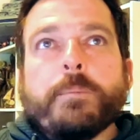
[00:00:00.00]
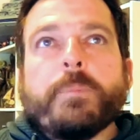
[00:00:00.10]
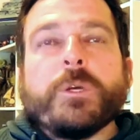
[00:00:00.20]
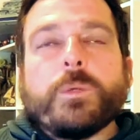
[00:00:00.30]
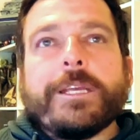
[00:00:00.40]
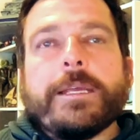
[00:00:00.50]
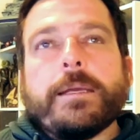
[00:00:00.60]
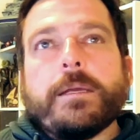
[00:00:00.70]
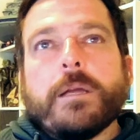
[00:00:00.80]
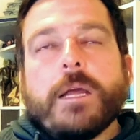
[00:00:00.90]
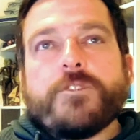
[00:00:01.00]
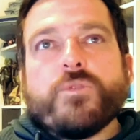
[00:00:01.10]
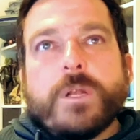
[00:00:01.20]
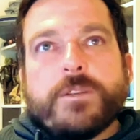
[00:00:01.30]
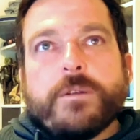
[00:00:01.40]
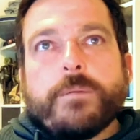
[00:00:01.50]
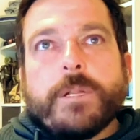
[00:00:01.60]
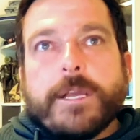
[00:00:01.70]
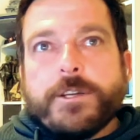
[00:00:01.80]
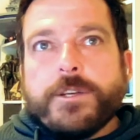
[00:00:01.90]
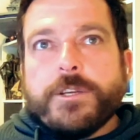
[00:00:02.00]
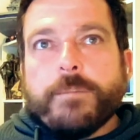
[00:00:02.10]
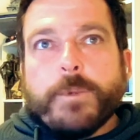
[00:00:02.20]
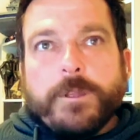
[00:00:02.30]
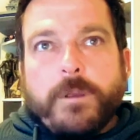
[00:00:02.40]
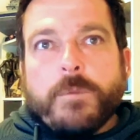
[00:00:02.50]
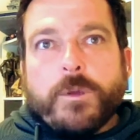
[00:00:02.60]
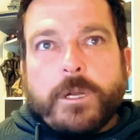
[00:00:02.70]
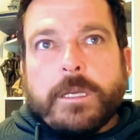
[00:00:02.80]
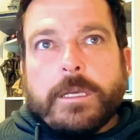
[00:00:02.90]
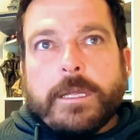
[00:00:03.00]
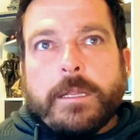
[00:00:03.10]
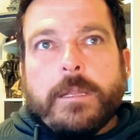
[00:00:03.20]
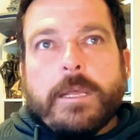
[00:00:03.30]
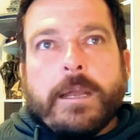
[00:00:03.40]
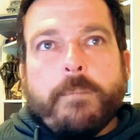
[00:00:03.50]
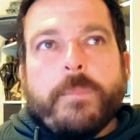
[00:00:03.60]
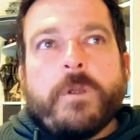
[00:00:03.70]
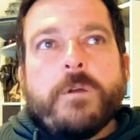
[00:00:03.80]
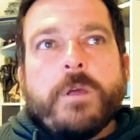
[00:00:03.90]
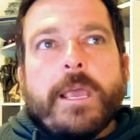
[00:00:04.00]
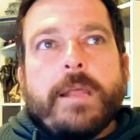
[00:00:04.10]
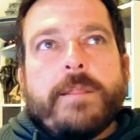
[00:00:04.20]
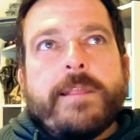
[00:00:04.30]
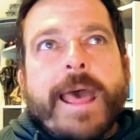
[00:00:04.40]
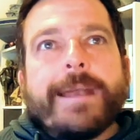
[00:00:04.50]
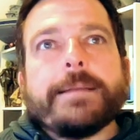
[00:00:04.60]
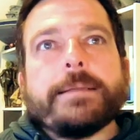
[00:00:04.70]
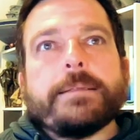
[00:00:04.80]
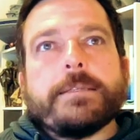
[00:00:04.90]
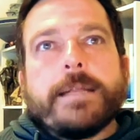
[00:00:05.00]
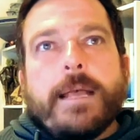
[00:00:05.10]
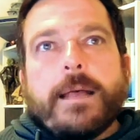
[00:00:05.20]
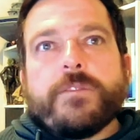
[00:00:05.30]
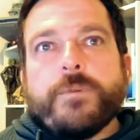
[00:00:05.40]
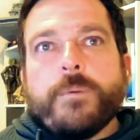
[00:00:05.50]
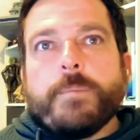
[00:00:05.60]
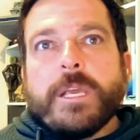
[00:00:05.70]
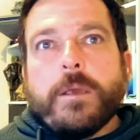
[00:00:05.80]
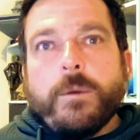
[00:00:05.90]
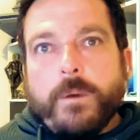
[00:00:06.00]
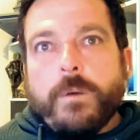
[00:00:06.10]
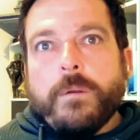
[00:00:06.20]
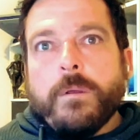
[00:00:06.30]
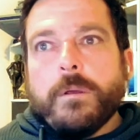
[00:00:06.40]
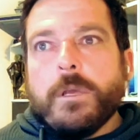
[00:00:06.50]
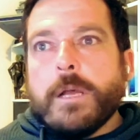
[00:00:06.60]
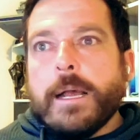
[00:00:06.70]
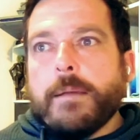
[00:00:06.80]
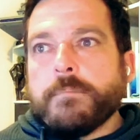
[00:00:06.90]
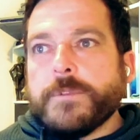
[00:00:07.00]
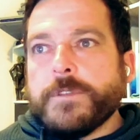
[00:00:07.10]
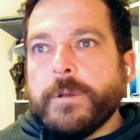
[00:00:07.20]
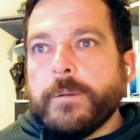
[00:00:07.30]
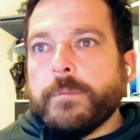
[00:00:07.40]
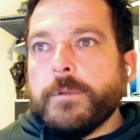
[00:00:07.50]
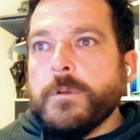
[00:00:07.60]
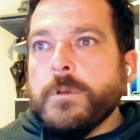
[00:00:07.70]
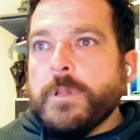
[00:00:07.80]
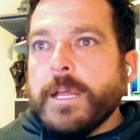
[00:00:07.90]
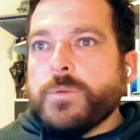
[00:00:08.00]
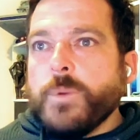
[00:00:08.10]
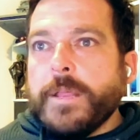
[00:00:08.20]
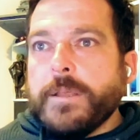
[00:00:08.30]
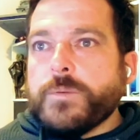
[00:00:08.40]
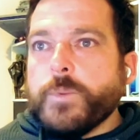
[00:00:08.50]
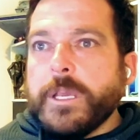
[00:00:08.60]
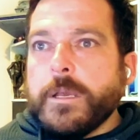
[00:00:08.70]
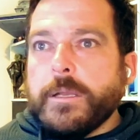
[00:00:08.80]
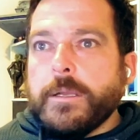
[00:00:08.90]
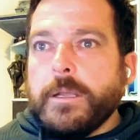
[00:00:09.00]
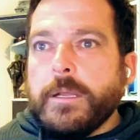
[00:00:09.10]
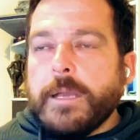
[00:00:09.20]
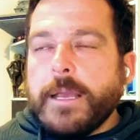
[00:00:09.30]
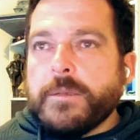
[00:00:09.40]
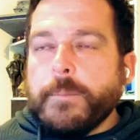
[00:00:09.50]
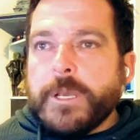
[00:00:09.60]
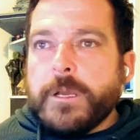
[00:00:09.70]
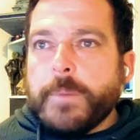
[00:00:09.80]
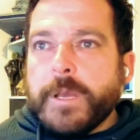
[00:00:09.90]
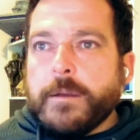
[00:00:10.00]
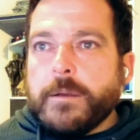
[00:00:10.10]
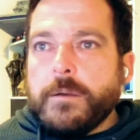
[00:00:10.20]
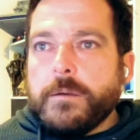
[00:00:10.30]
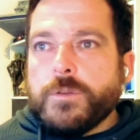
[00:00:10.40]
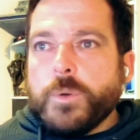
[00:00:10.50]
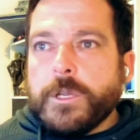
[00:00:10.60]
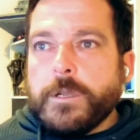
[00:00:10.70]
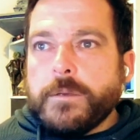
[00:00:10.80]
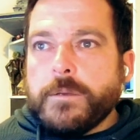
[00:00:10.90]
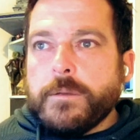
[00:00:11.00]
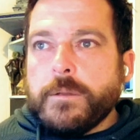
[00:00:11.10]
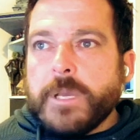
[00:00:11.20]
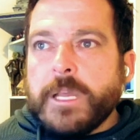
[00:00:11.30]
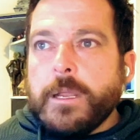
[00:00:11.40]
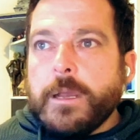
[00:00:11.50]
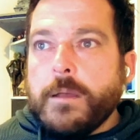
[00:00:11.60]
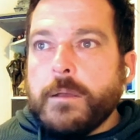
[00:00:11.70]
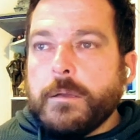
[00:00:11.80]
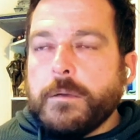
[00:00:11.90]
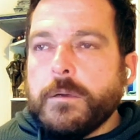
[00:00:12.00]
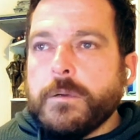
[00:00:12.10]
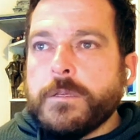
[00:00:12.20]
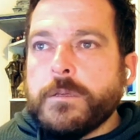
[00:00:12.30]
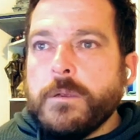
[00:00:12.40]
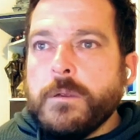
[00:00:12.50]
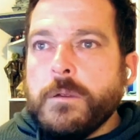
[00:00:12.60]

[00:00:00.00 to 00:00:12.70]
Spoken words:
building a trusted relationship with the community, and that starts from being heard. So that's why this week it hasn't been about talking to the media, because